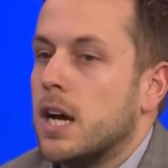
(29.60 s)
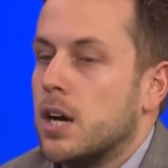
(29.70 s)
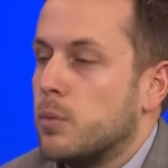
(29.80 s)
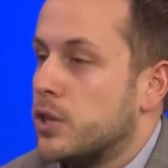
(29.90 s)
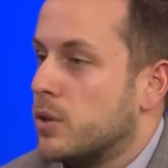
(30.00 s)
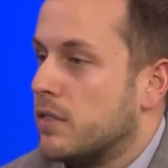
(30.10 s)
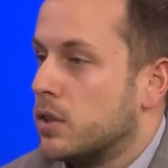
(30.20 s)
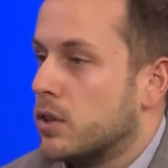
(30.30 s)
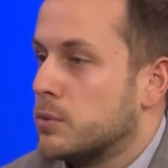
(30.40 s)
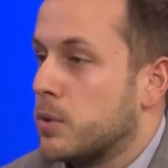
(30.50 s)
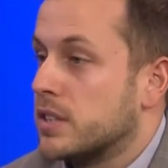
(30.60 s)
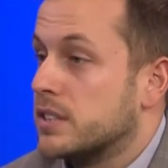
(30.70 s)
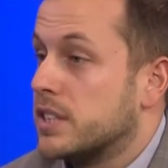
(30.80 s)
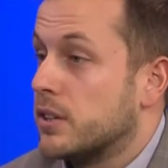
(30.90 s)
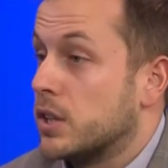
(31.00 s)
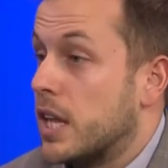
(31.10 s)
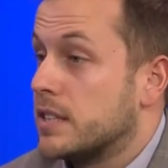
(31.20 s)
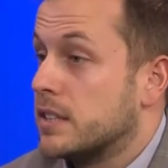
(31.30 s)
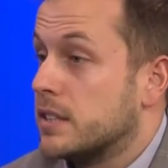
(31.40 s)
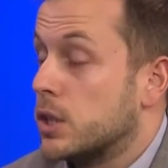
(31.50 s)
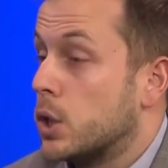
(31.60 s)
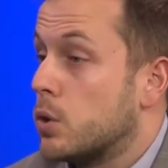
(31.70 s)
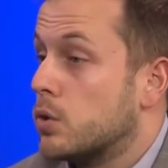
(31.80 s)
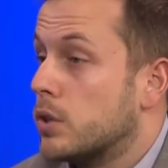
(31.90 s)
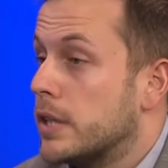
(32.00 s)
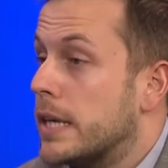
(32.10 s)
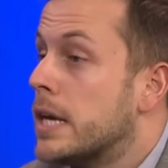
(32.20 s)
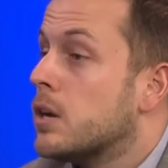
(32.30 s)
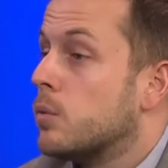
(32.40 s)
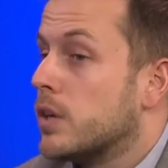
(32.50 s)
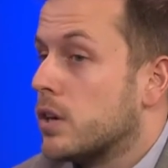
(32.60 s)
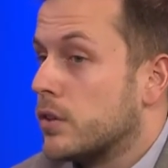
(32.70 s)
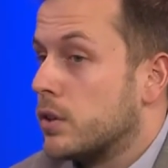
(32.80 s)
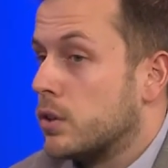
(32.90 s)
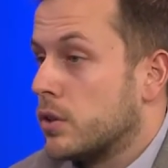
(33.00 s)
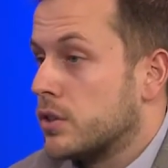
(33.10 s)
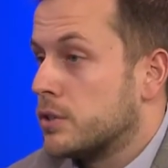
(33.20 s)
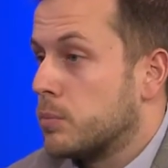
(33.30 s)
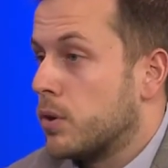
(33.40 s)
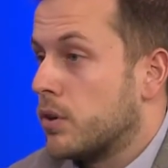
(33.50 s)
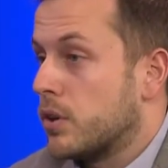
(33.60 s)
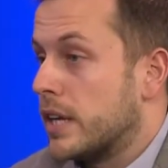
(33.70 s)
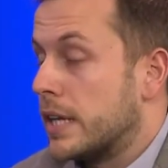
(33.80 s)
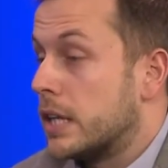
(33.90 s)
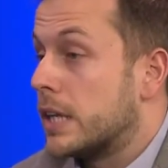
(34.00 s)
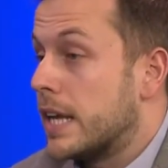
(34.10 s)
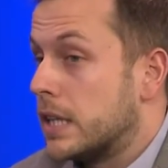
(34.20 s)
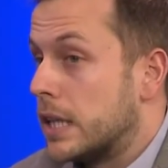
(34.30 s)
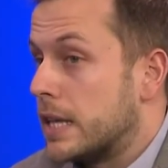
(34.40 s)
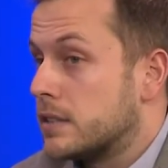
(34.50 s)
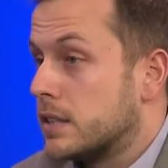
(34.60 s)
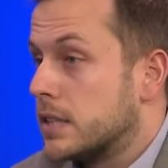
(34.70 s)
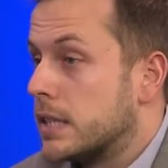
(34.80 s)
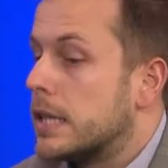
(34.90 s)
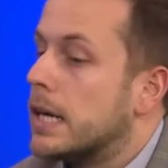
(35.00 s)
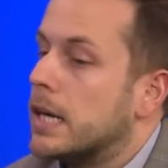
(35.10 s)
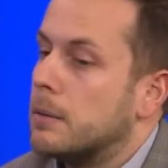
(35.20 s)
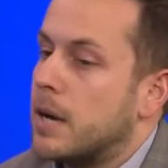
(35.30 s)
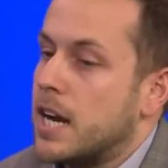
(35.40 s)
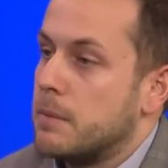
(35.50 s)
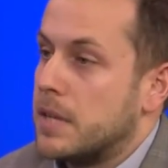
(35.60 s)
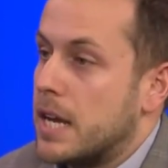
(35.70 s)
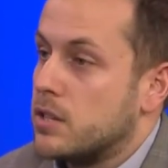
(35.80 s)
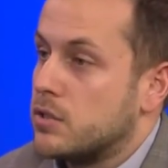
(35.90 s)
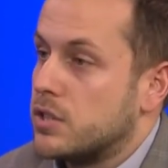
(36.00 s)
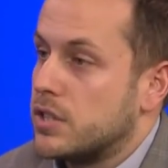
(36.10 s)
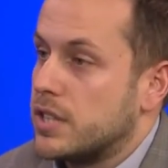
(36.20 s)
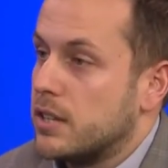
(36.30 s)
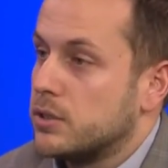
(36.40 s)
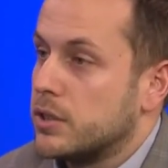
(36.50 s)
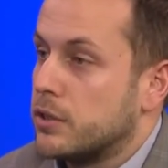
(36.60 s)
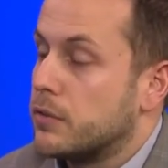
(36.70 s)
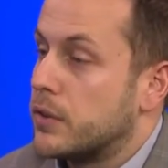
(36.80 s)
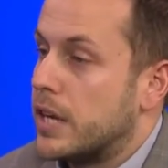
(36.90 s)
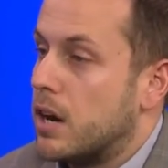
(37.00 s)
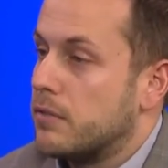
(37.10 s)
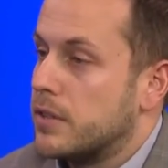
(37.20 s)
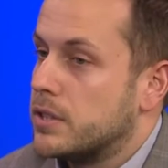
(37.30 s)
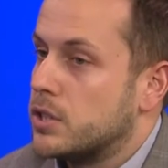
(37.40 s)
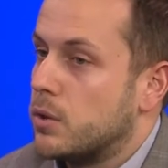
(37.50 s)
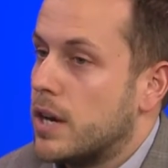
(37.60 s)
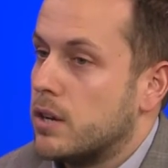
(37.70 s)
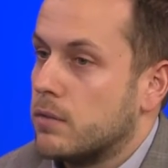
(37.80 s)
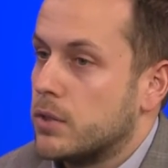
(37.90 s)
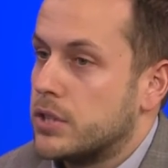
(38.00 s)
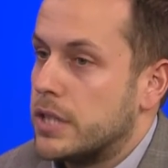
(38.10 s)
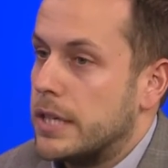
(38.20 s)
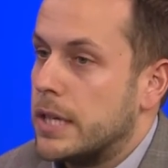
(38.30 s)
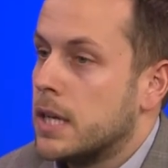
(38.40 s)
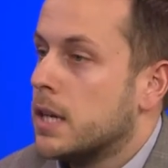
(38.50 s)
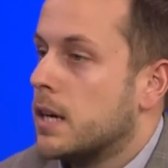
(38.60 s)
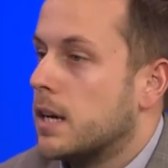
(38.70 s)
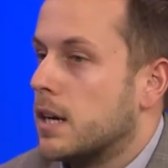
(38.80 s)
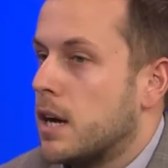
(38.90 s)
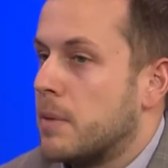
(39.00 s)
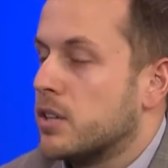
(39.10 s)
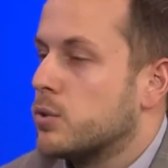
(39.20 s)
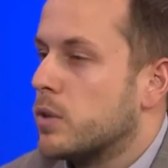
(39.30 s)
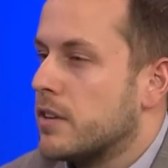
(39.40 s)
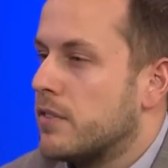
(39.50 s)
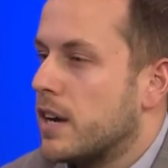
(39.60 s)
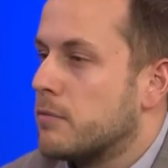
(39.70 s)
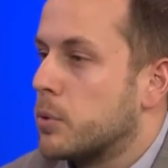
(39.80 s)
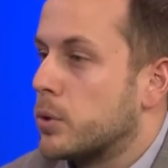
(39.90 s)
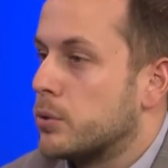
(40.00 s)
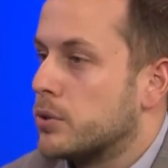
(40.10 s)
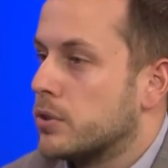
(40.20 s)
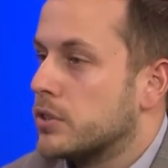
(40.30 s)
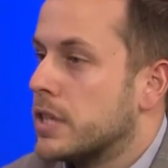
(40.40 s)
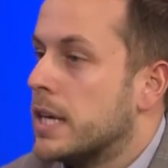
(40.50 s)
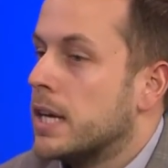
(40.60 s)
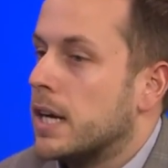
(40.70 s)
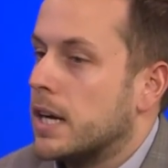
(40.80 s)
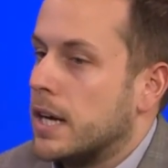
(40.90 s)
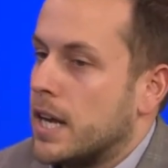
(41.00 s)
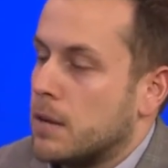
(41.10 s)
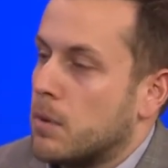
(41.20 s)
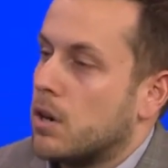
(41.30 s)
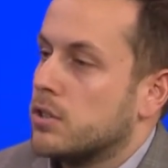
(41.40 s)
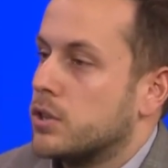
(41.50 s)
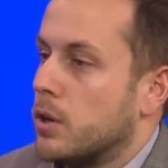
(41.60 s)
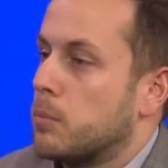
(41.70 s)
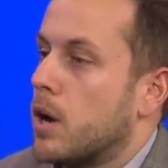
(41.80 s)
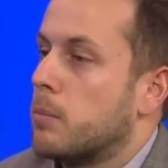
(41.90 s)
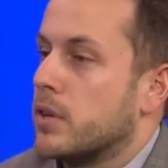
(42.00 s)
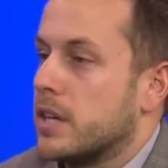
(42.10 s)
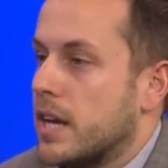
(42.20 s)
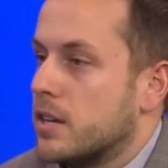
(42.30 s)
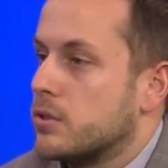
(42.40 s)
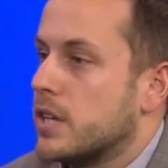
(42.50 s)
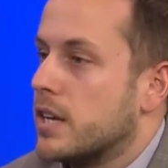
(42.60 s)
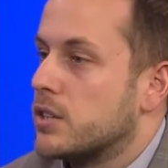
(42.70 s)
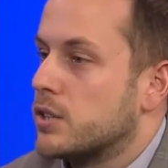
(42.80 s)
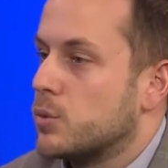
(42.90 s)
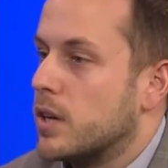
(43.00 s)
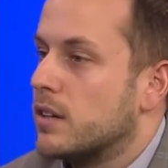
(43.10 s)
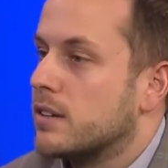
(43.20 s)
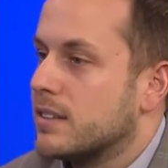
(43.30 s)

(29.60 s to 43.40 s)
Uh, we do have a large presence here in Lexington locally. We are the largest broker in, in Lexington. Um, I am the agency sales leader for the office, so I oversee uh, about 25 producers uh, and am also a property and casualty agent as well.